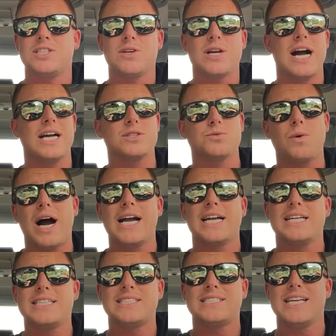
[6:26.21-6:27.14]
You guys,
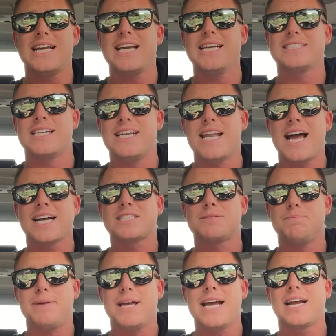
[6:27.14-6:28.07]
YDC is the
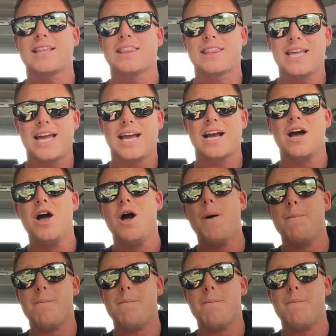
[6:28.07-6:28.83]
next big thing.